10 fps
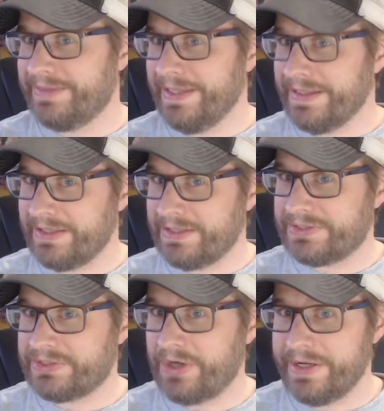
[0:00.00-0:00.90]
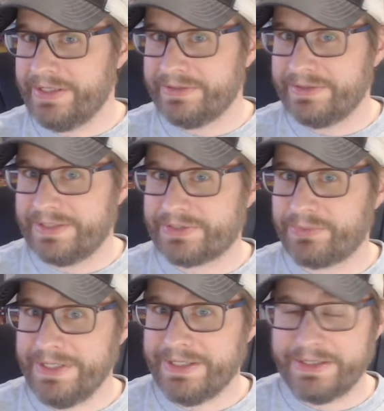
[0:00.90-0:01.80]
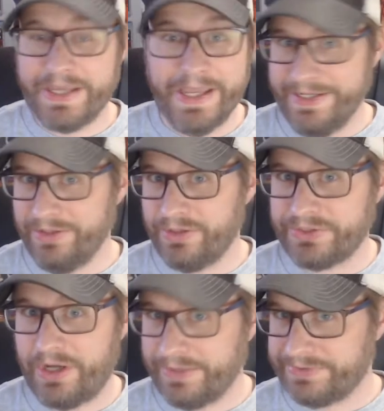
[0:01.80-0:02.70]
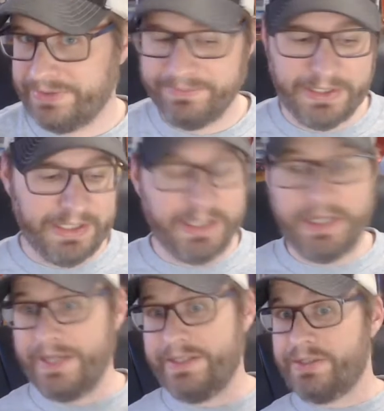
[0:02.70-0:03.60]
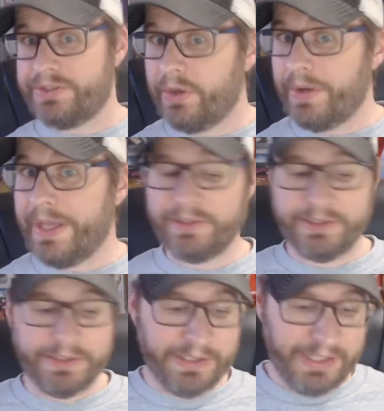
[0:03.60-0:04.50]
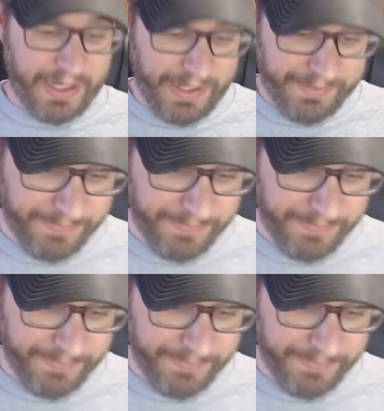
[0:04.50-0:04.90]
that started this week, and it looks awesome. I didn't do it. I'm